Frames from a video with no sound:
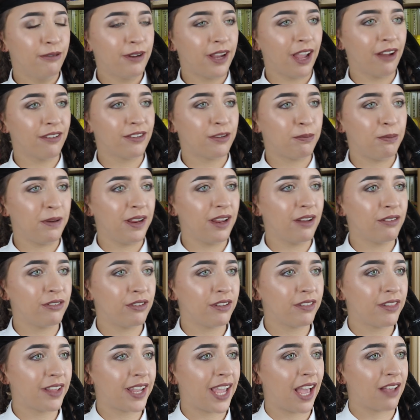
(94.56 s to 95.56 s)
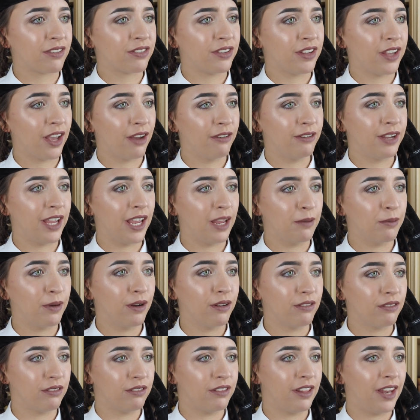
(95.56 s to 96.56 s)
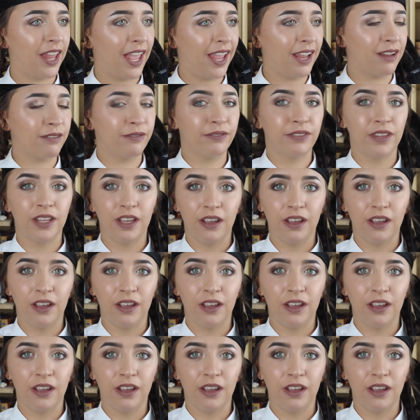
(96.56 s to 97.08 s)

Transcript: We're going to be using the Casio keyboards today.